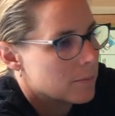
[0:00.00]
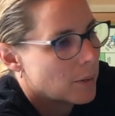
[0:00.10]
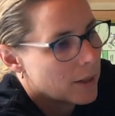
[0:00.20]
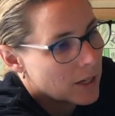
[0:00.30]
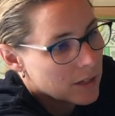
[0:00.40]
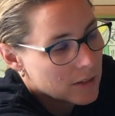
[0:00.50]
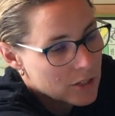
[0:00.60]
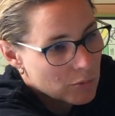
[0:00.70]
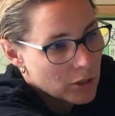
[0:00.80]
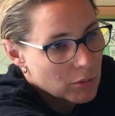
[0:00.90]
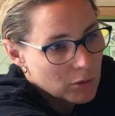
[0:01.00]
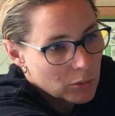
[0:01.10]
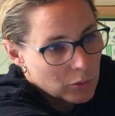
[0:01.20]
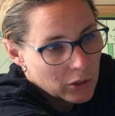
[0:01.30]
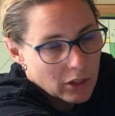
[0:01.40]
By the end of this week,
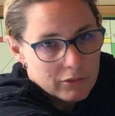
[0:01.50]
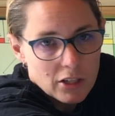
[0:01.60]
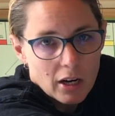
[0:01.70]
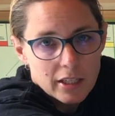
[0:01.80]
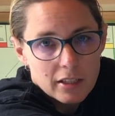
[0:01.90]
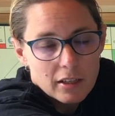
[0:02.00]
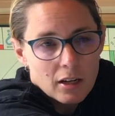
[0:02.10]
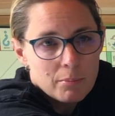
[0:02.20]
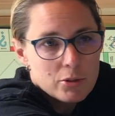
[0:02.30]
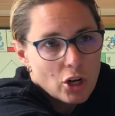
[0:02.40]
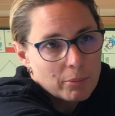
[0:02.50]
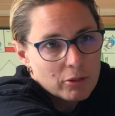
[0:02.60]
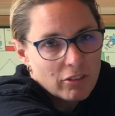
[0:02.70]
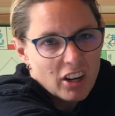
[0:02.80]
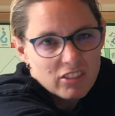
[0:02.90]
we'll have tidied it up. Chapter
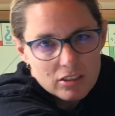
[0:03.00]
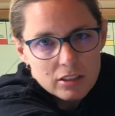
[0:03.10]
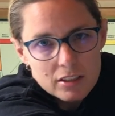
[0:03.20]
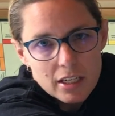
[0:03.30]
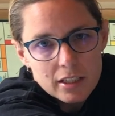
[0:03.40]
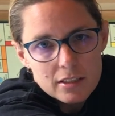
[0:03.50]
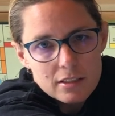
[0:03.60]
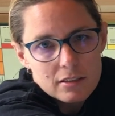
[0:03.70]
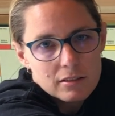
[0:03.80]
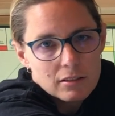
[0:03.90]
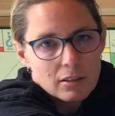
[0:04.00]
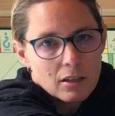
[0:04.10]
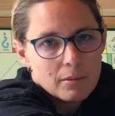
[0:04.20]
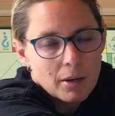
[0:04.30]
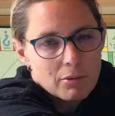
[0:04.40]
5 is going to take us,
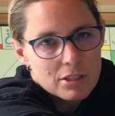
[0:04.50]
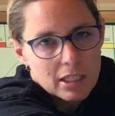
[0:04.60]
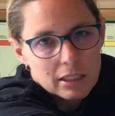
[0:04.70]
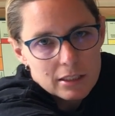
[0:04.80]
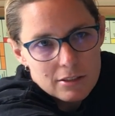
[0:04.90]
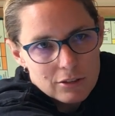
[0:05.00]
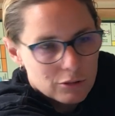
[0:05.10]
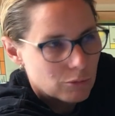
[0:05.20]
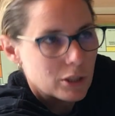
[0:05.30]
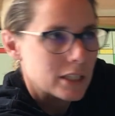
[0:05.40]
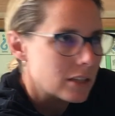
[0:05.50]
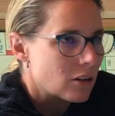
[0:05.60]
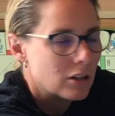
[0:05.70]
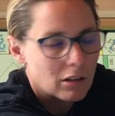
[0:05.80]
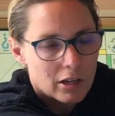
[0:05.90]
I would say, at least 3
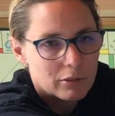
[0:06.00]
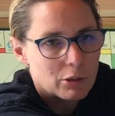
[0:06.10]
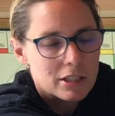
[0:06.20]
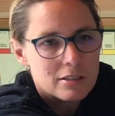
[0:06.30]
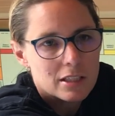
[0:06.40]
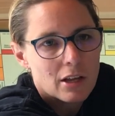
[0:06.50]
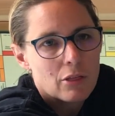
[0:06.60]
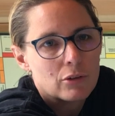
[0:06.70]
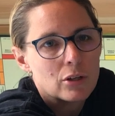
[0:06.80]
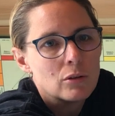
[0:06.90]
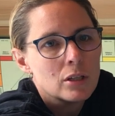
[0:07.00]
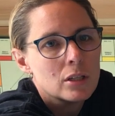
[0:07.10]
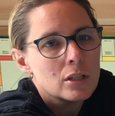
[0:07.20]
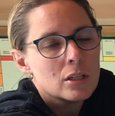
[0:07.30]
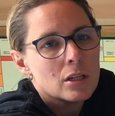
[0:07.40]
online weeks to get through.
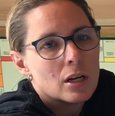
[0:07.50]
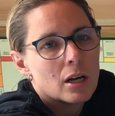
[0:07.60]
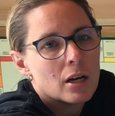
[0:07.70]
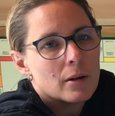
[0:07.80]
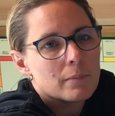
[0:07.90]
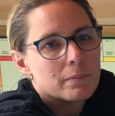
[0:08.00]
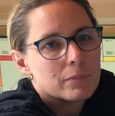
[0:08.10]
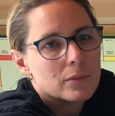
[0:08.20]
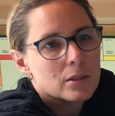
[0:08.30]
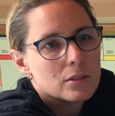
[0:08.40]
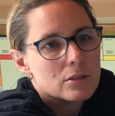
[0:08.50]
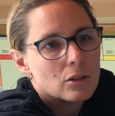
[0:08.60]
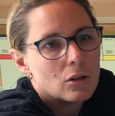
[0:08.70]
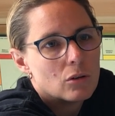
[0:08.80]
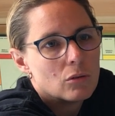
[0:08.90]

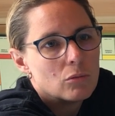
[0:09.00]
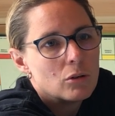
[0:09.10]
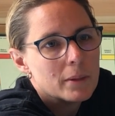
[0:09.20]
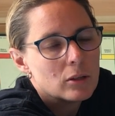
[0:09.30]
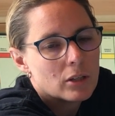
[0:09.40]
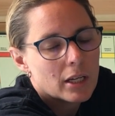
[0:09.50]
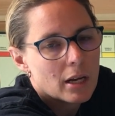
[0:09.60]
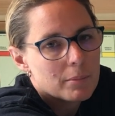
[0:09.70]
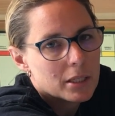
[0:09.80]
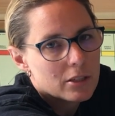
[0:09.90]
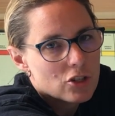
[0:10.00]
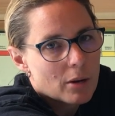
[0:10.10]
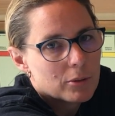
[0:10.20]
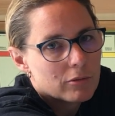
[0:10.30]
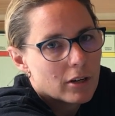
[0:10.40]
So we'll be looking at being in
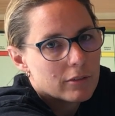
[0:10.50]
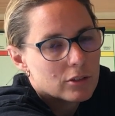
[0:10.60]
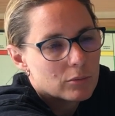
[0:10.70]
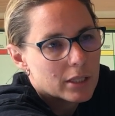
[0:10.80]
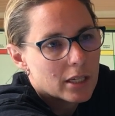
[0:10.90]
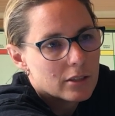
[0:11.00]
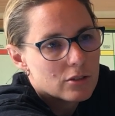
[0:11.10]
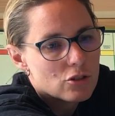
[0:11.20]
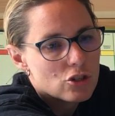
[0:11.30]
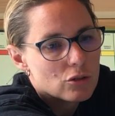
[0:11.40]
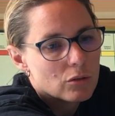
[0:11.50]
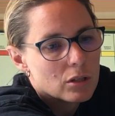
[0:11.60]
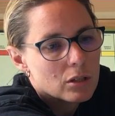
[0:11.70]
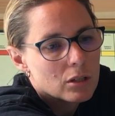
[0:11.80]
chapter 5 till we get into June.